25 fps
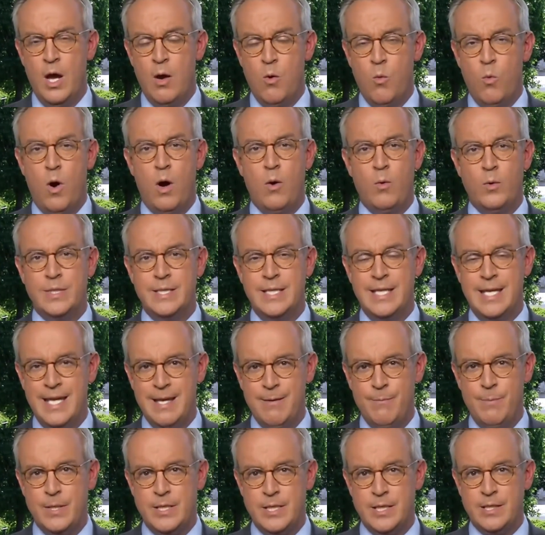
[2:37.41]
what was the
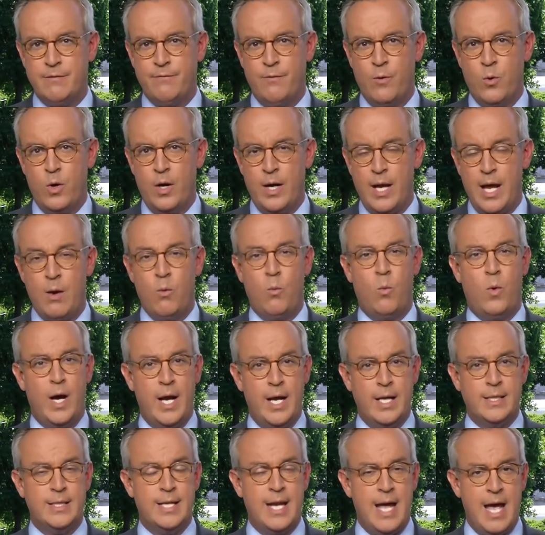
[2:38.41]
impetus for it, and
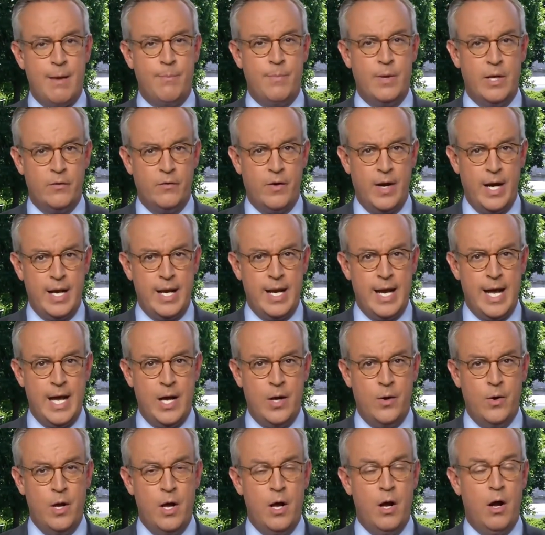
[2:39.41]
why is it happening right
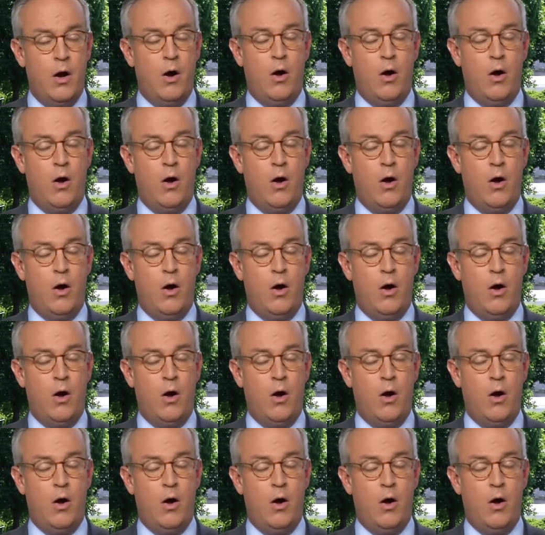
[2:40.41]
now?